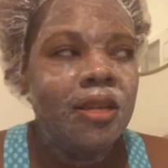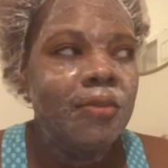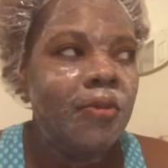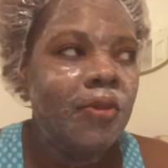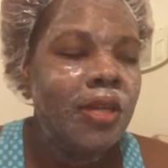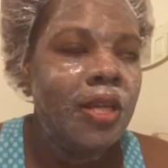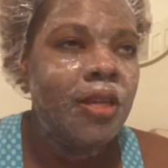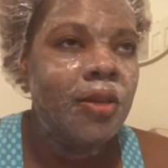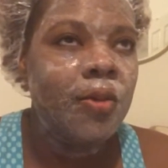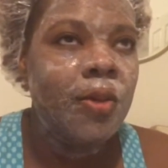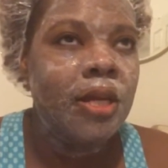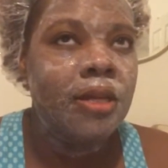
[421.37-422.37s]
gonna be really
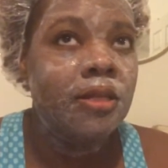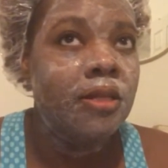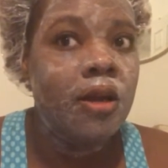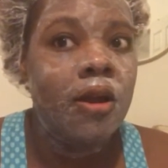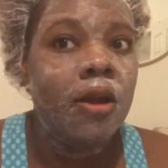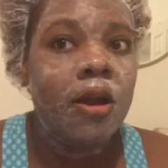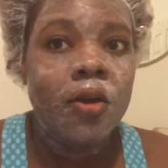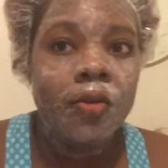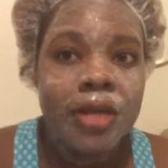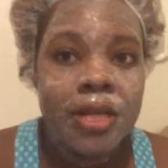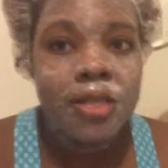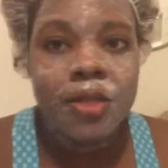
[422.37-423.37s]
cute it's dark
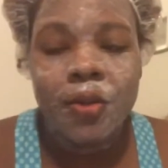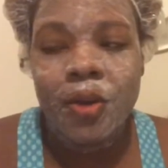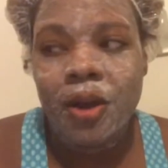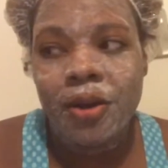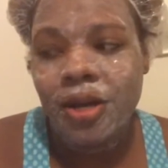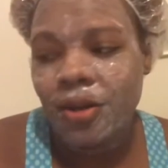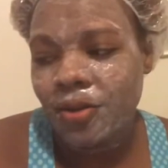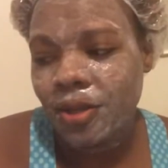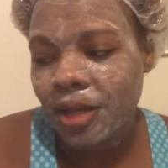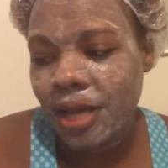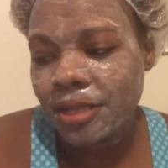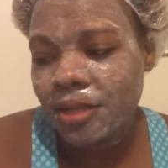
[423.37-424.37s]
already so I already know the
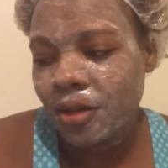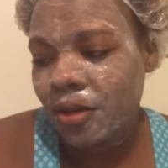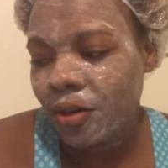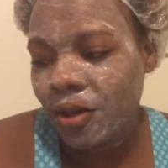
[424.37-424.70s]
lights are